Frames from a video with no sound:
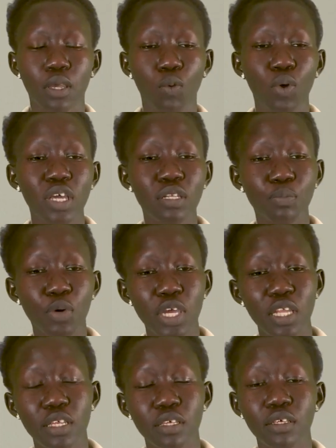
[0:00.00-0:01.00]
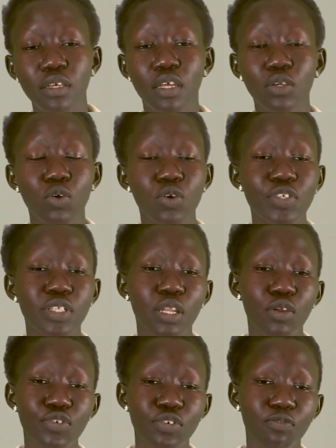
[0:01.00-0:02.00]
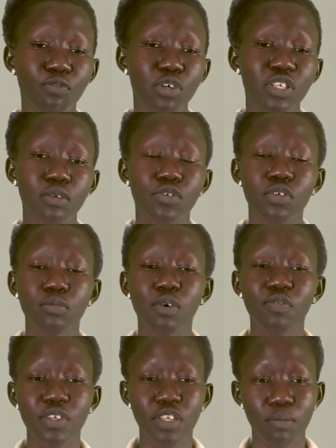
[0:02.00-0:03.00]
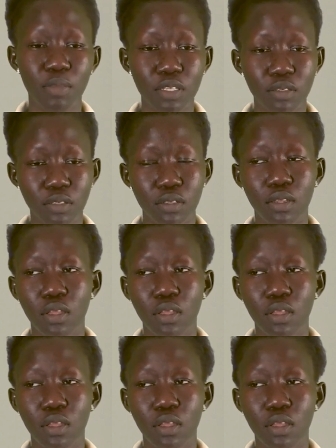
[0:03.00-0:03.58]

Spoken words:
while boiling can cause the loss of water-soluble vitamins,